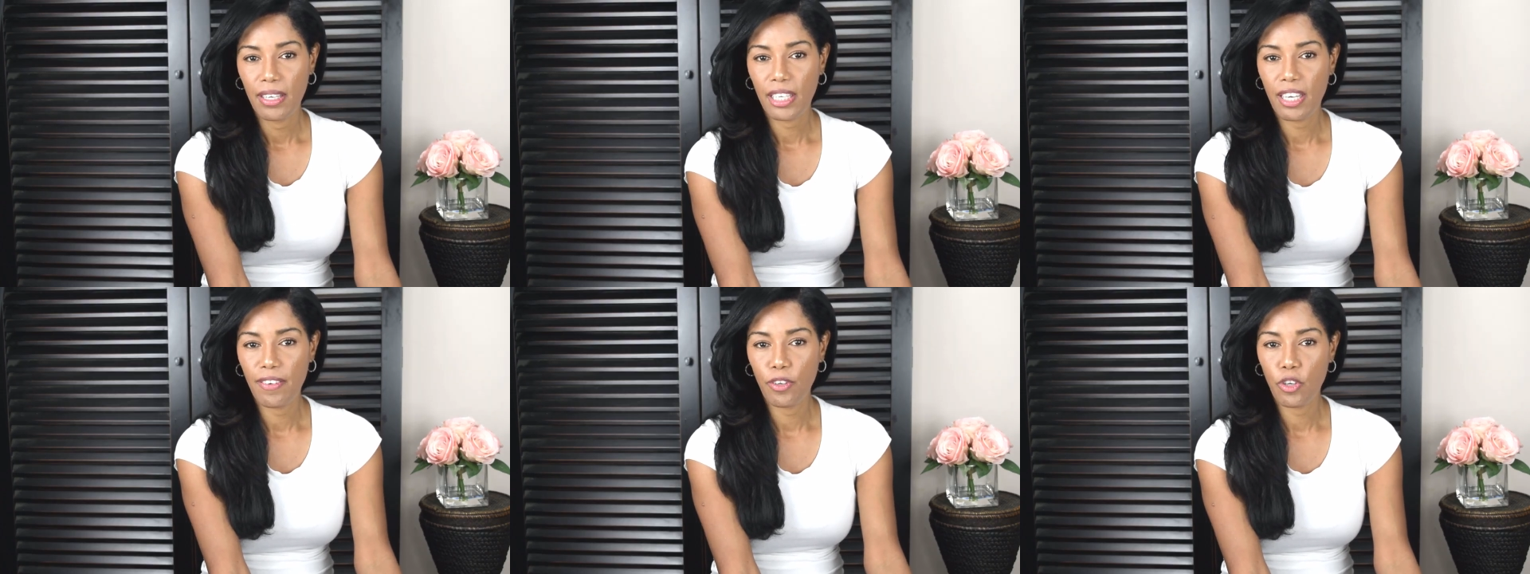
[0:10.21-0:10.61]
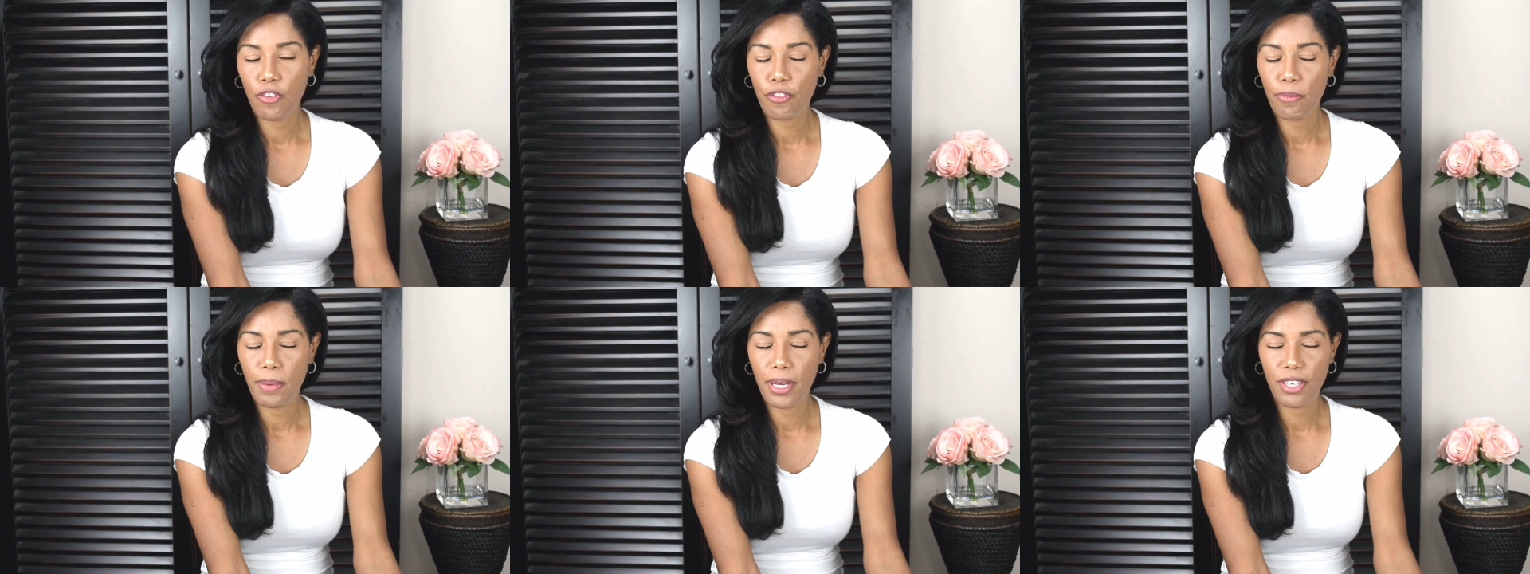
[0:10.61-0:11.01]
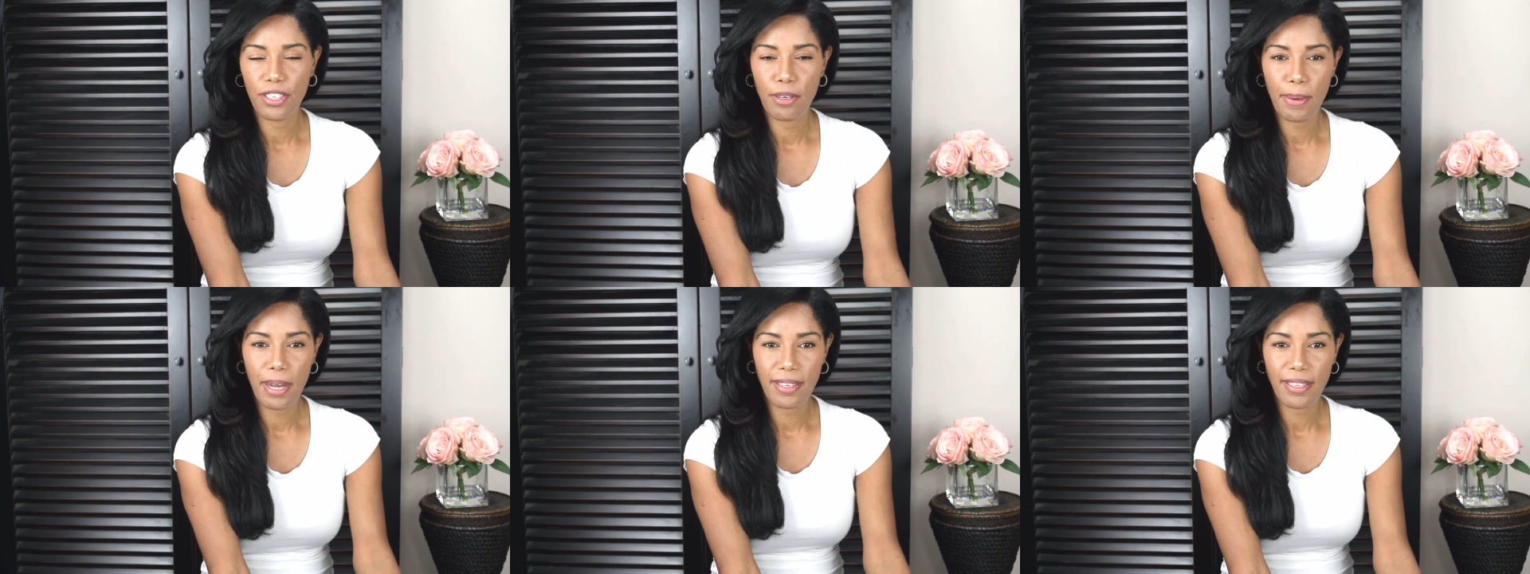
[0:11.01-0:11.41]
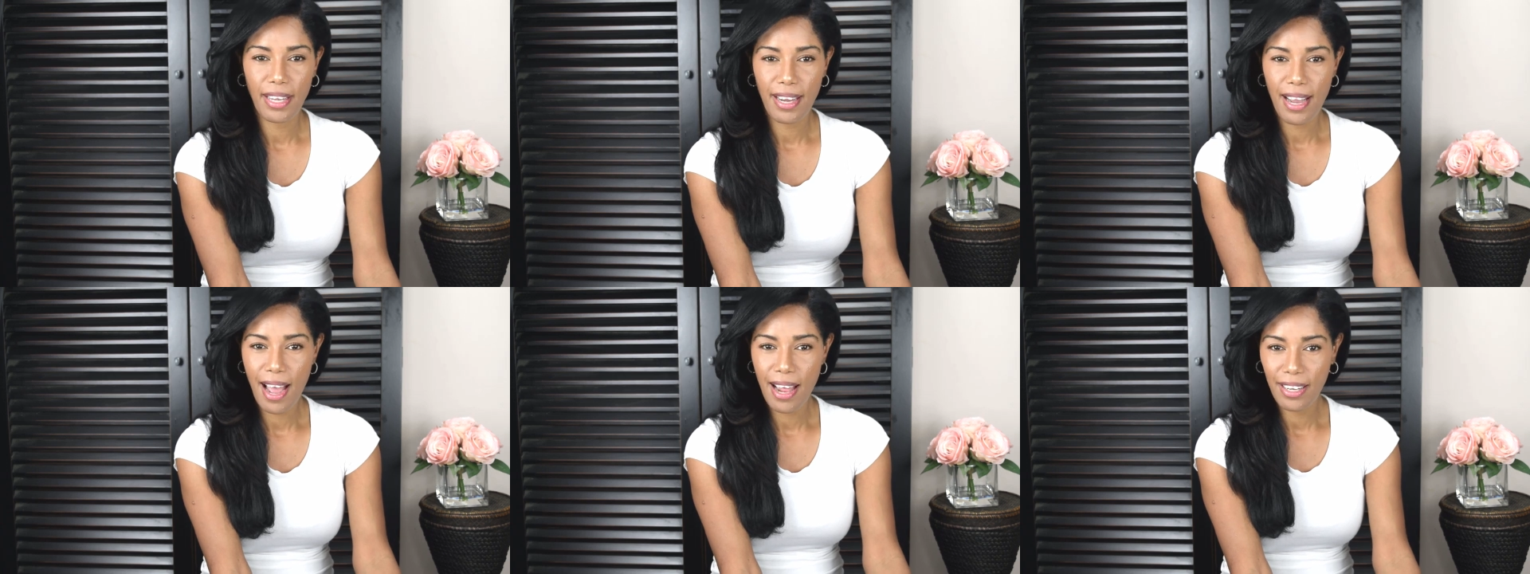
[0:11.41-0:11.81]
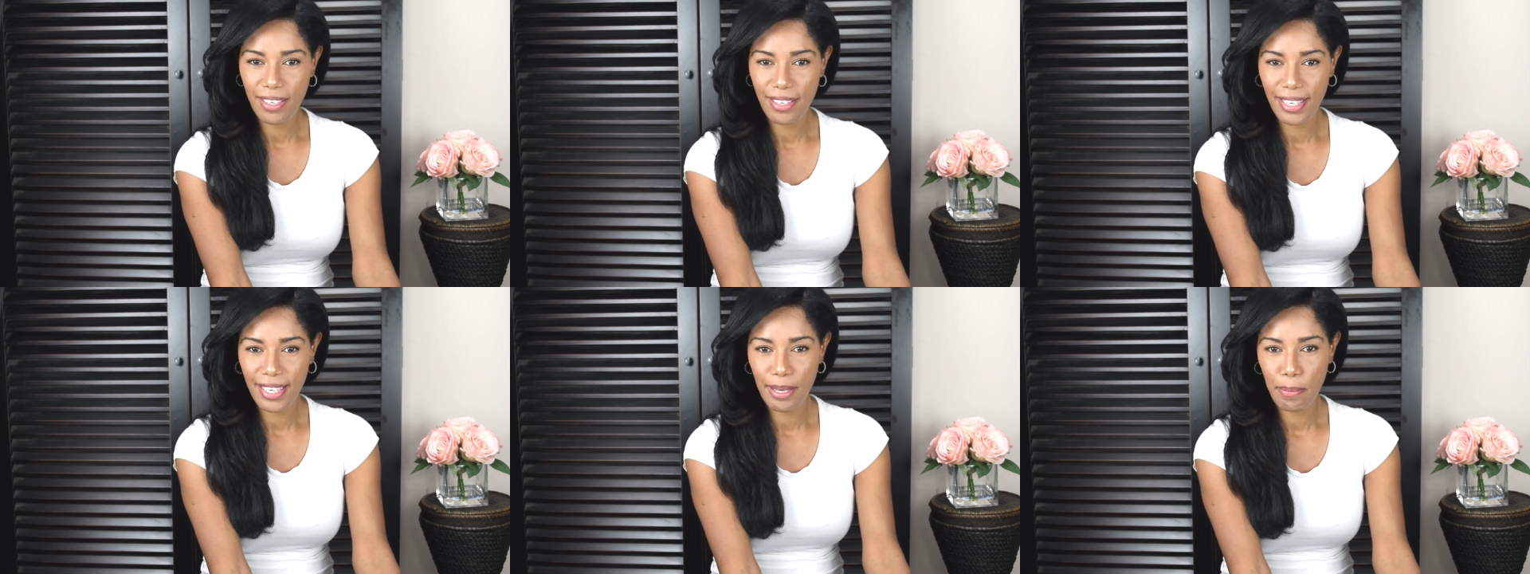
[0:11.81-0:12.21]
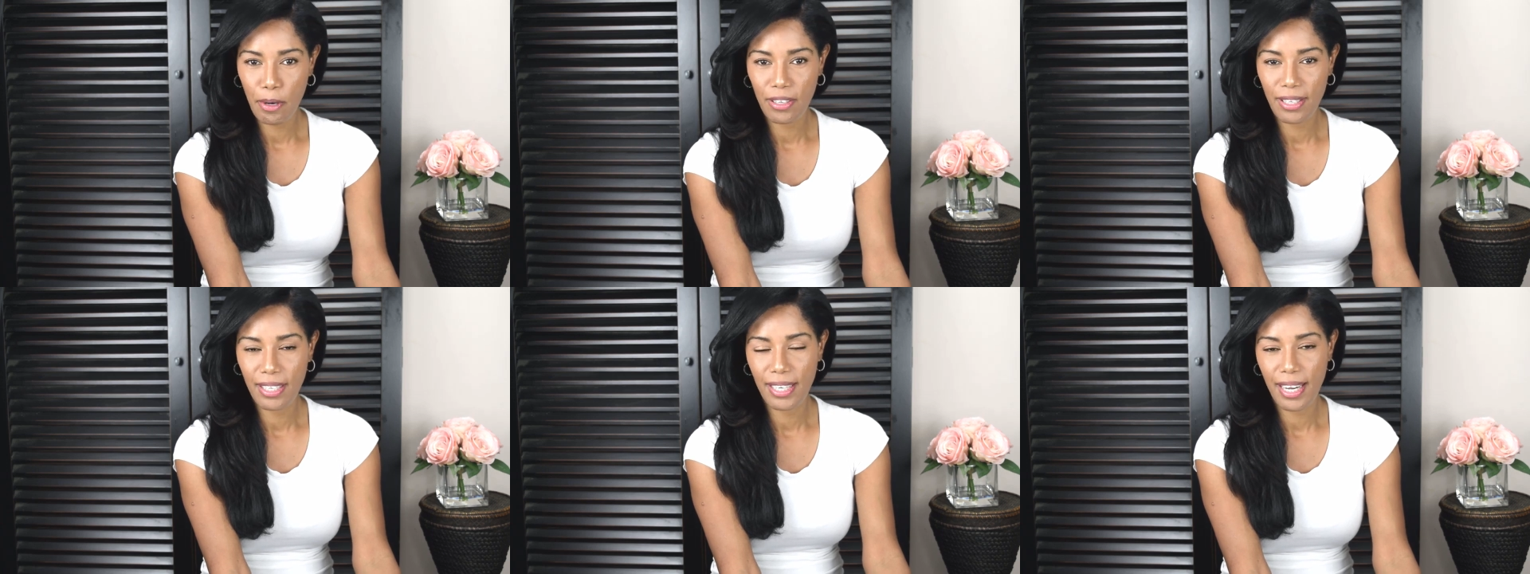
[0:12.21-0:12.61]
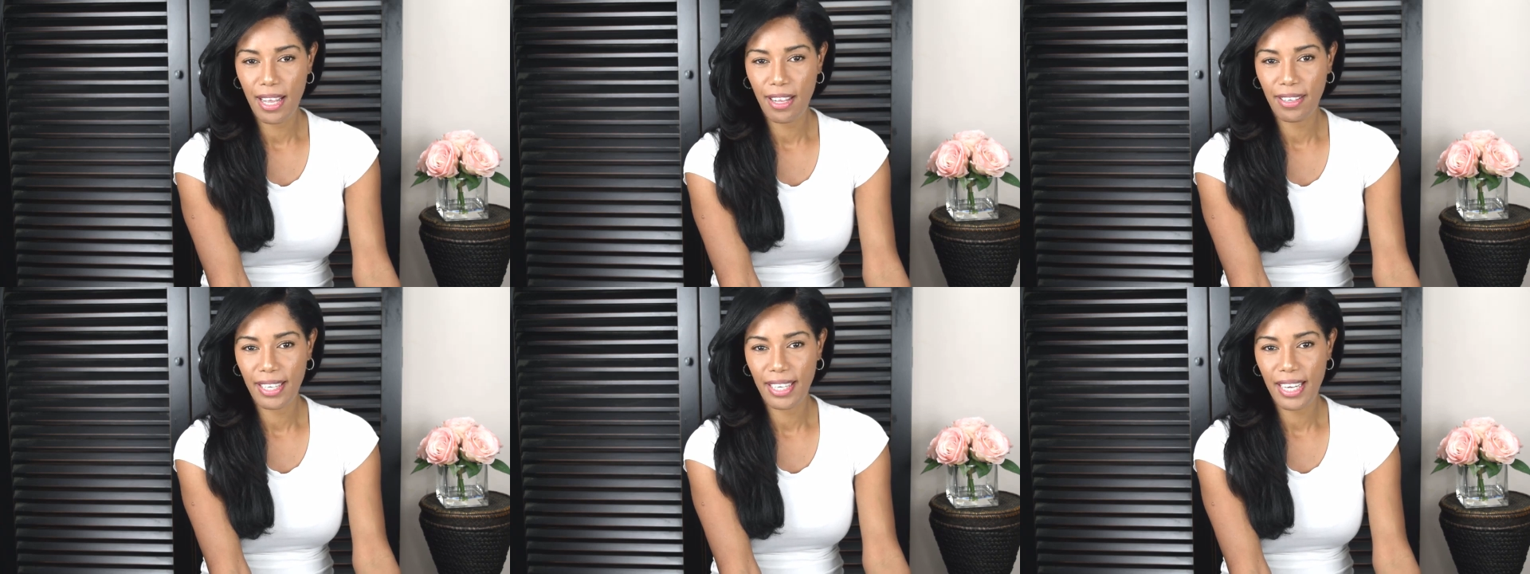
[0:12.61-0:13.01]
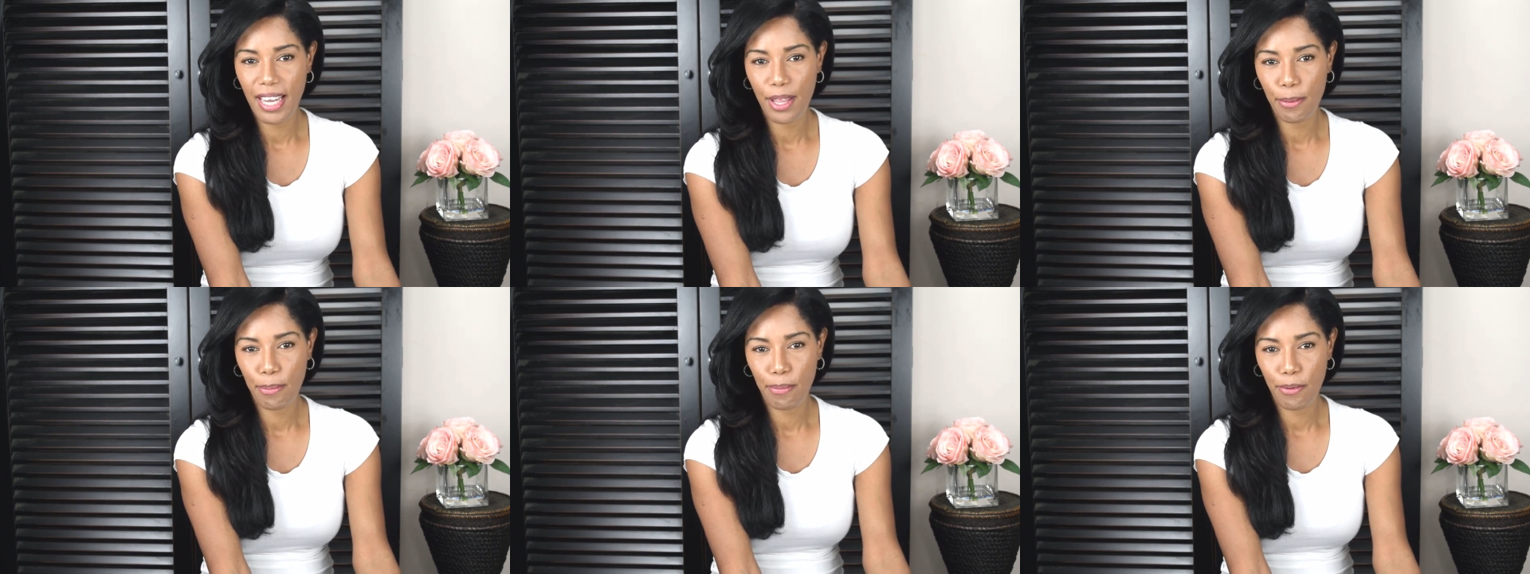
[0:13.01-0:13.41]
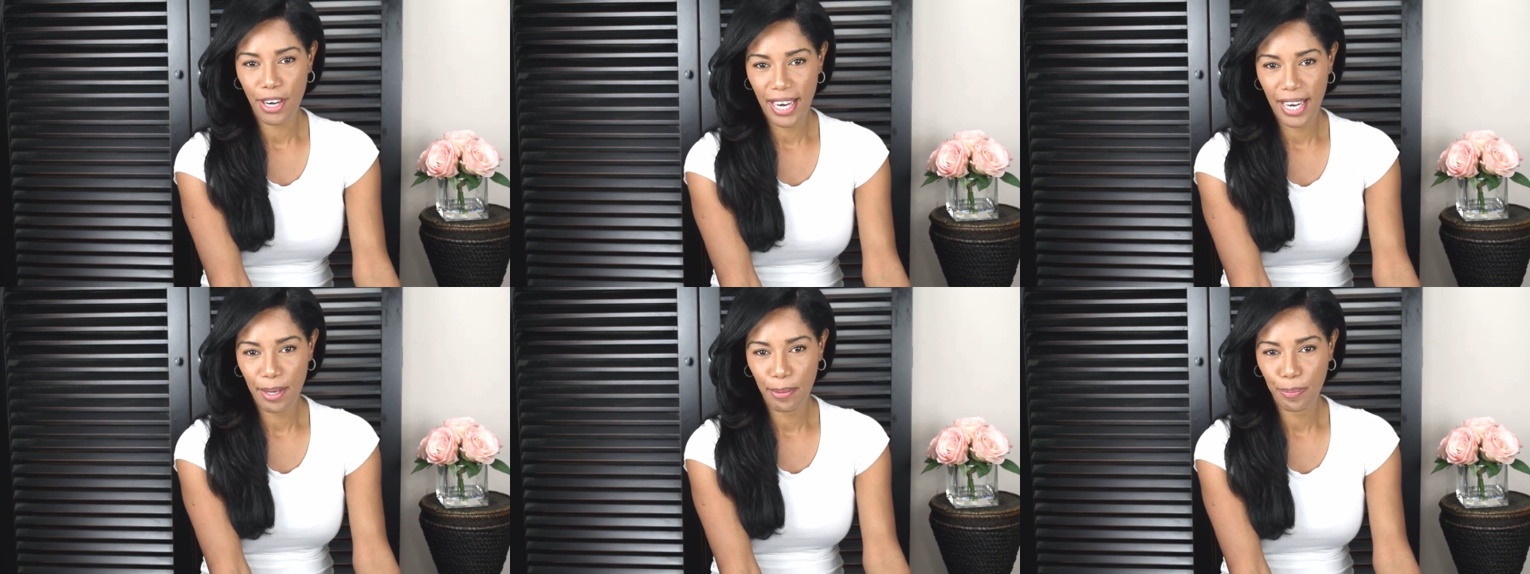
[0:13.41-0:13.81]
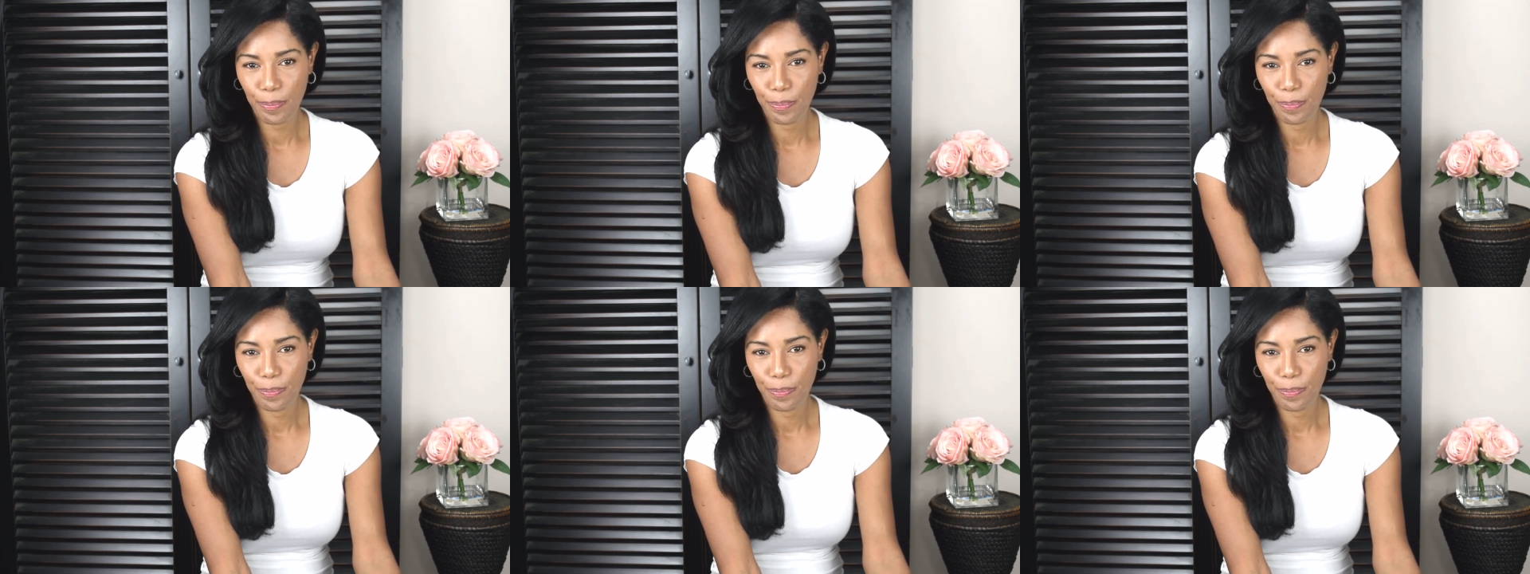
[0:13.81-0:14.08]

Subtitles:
giving you information about psychology, personality, and the brain.